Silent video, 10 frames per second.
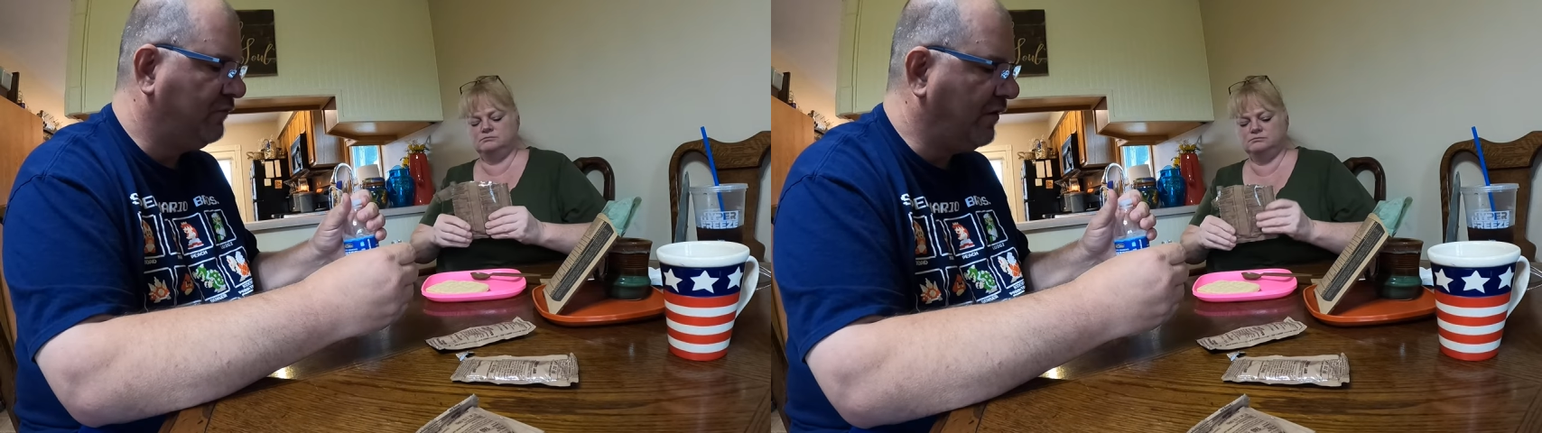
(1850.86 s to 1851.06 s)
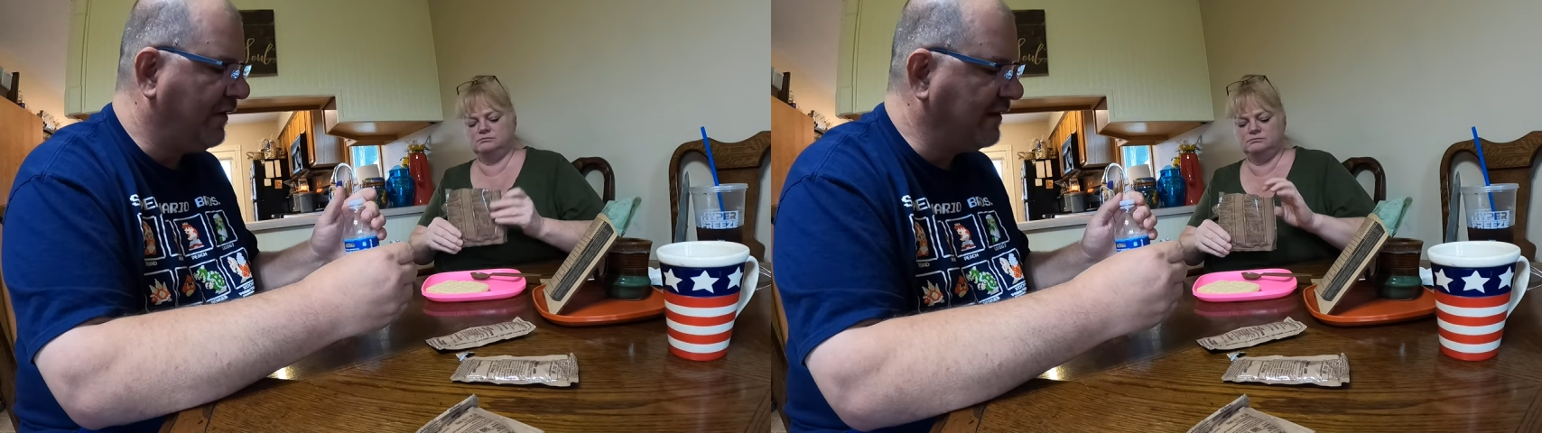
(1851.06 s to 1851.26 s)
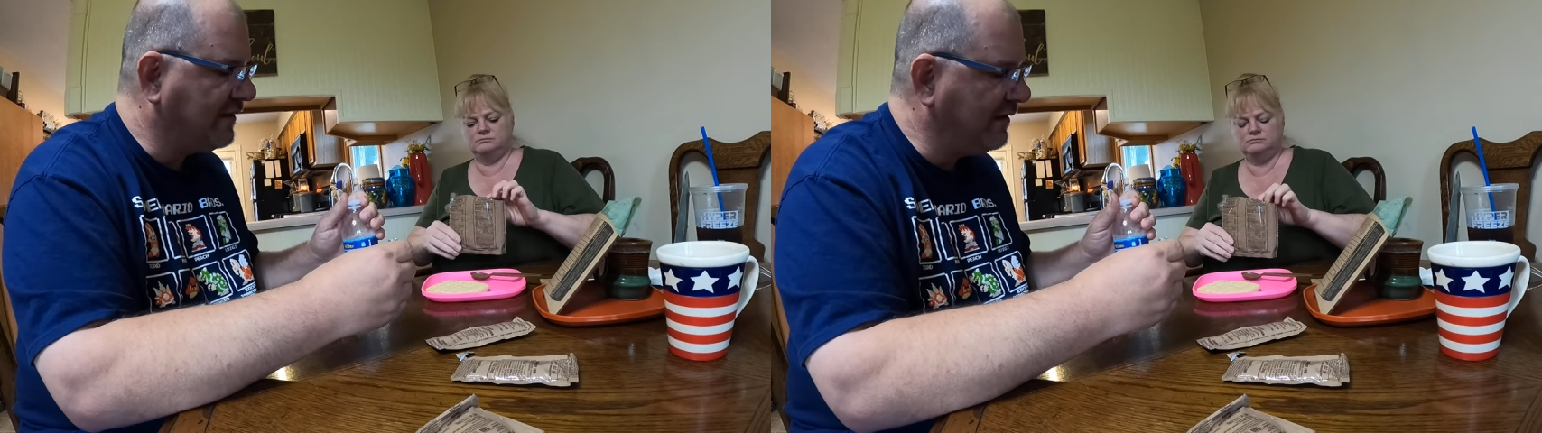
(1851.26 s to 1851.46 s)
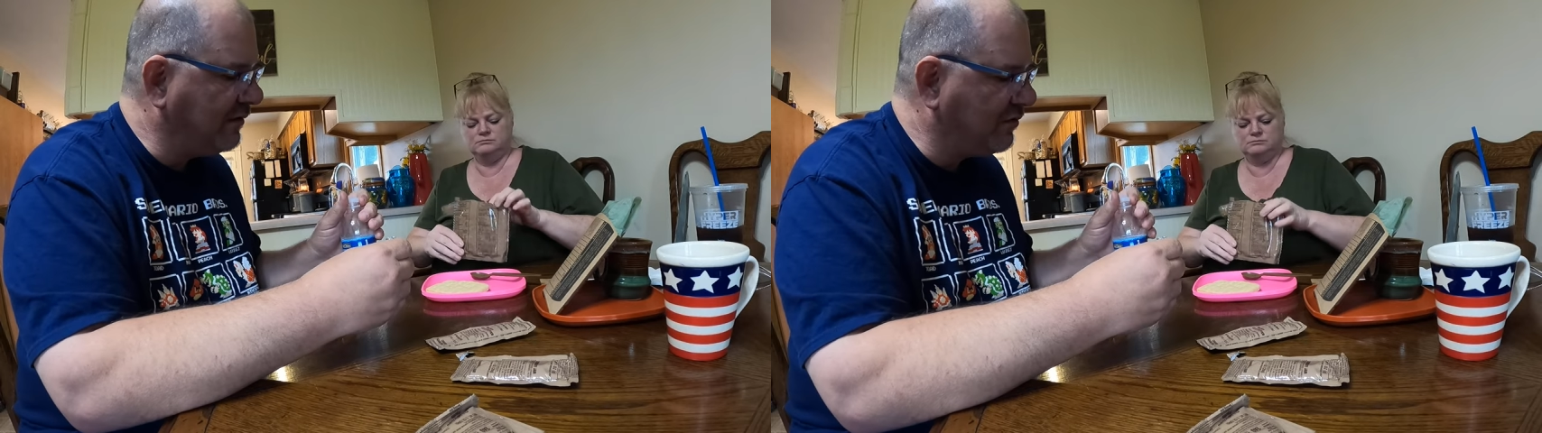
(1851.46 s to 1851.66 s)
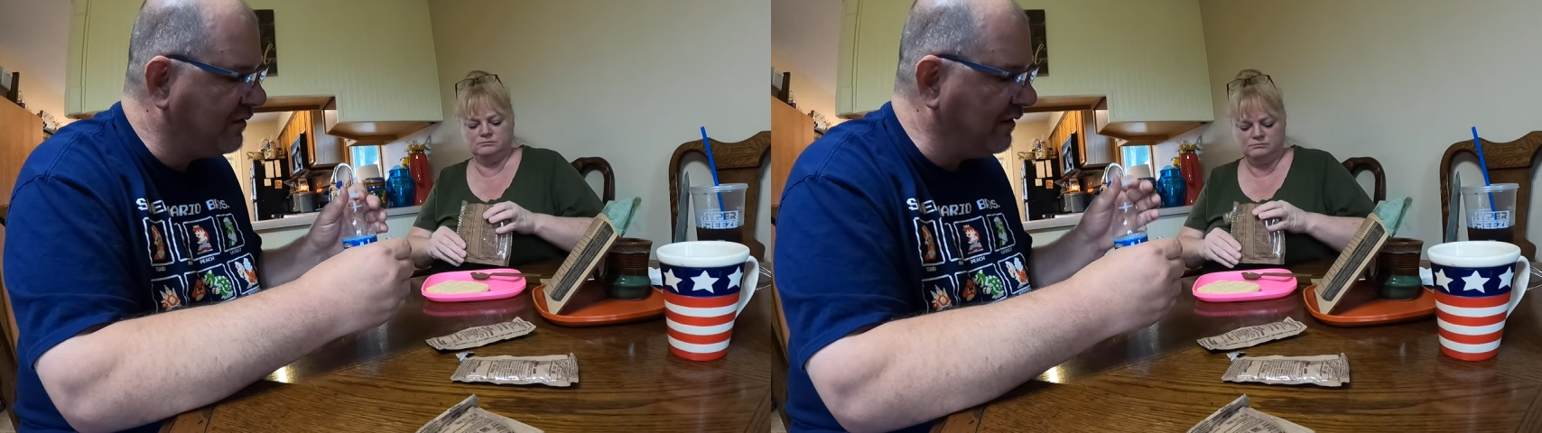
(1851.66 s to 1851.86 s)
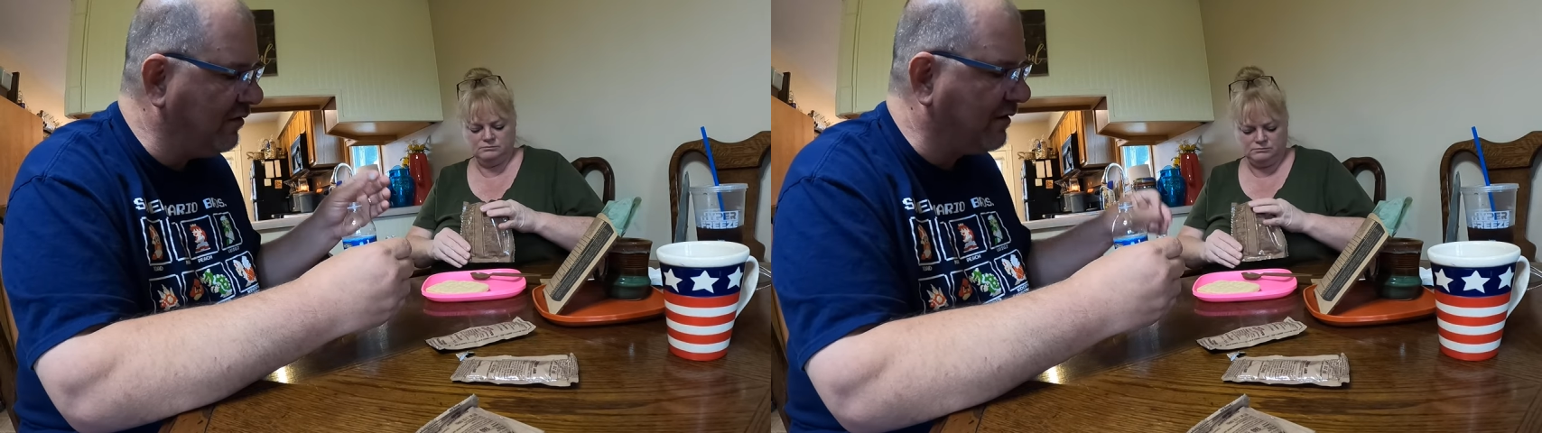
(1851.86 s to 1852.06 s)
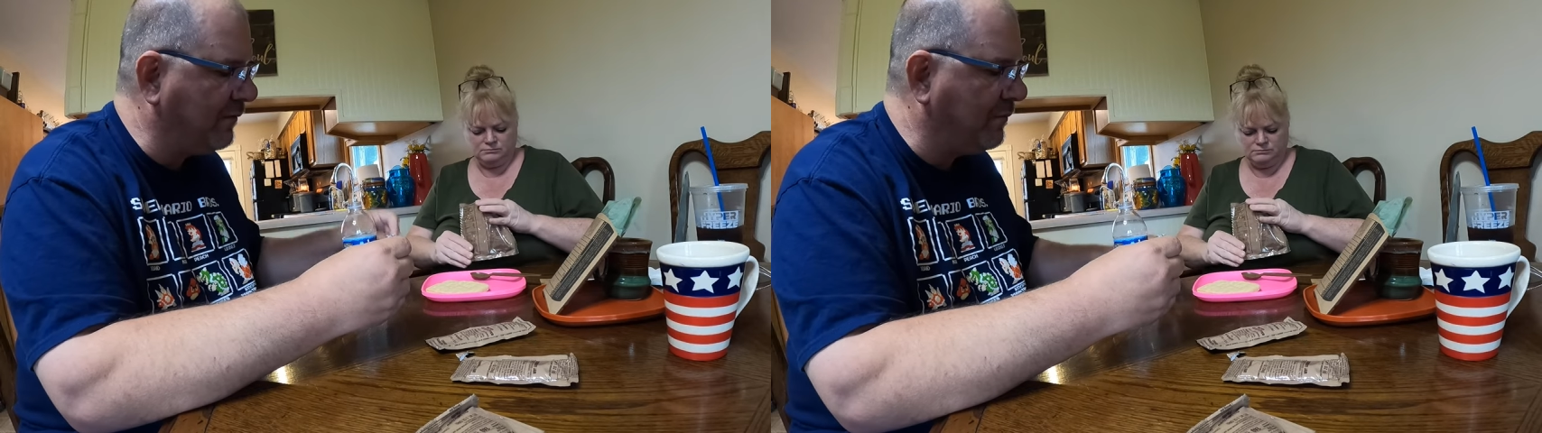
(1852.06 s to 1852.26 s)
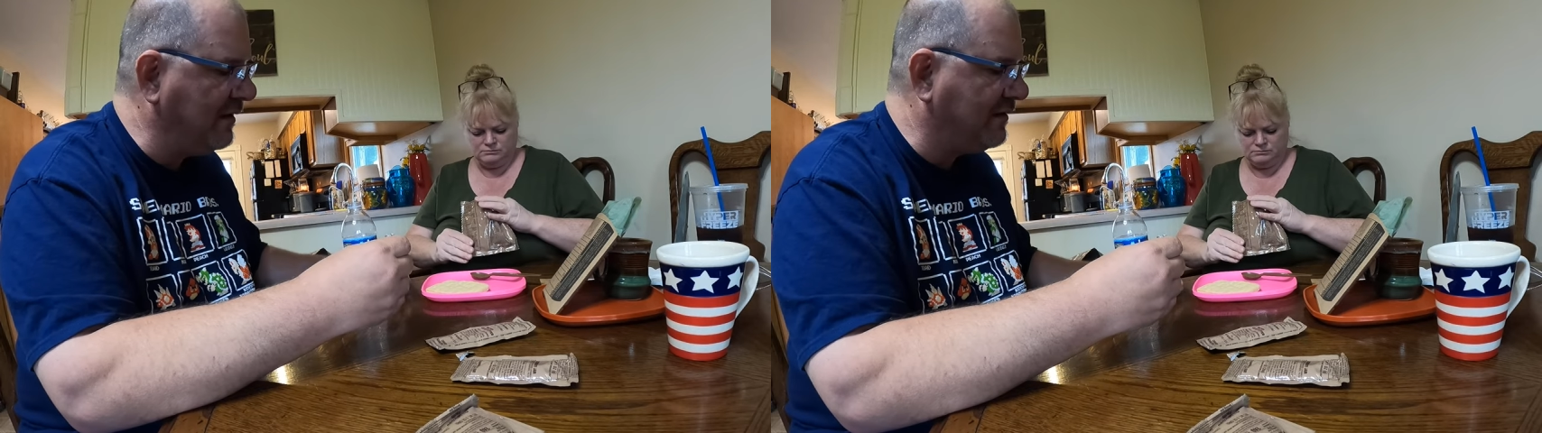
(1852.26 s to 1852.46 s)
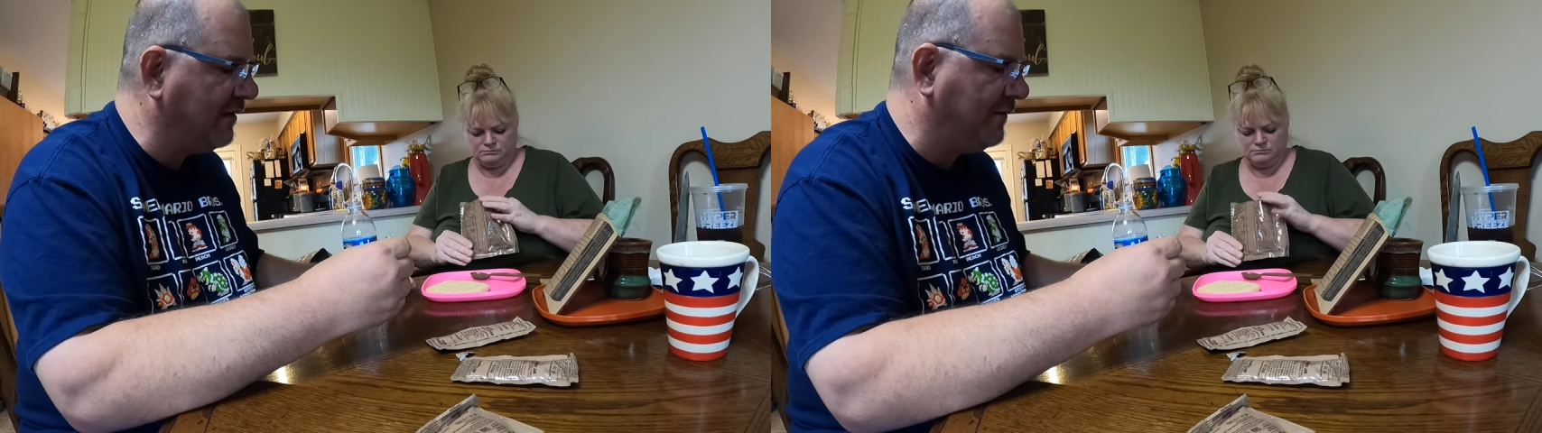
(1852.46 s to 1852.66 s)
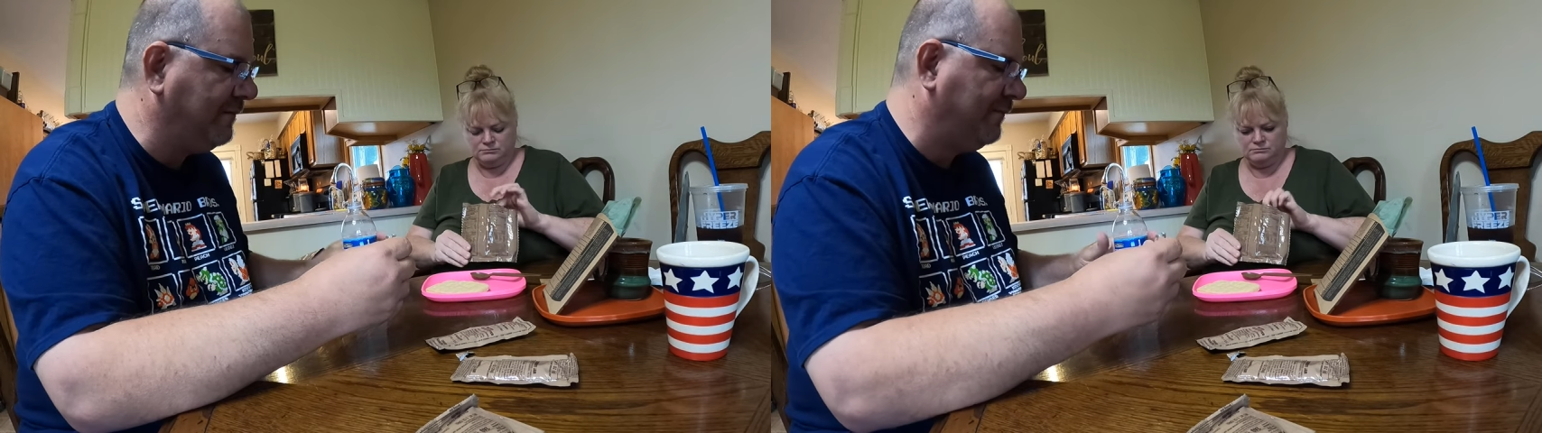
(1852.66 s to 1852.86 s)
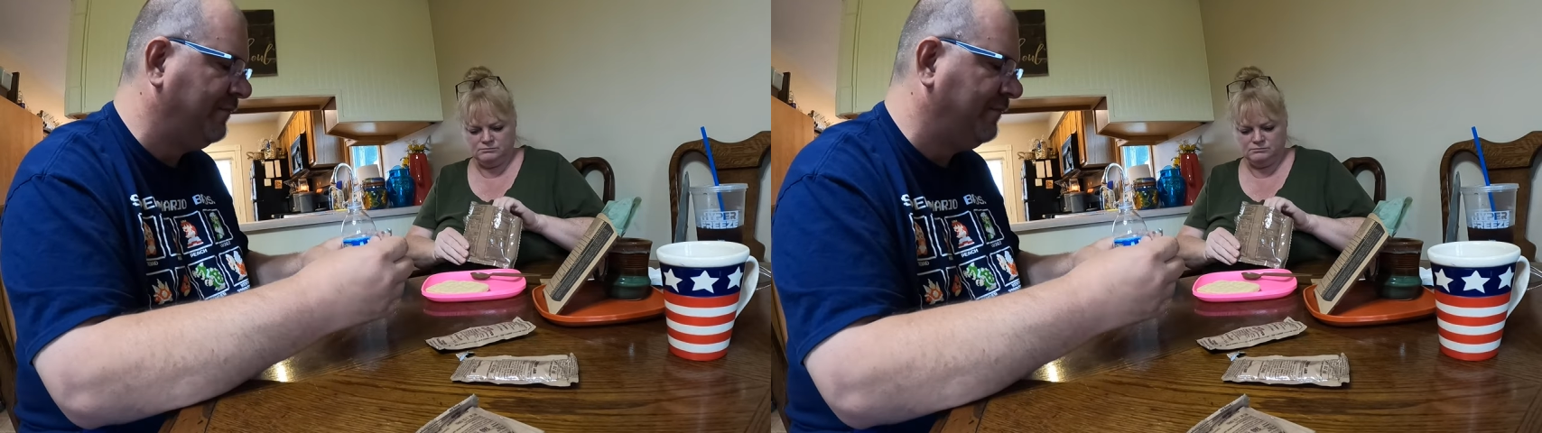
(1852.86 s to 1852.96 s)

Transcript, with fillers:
Speaker 1: Well, that's an interesting-looking piece of...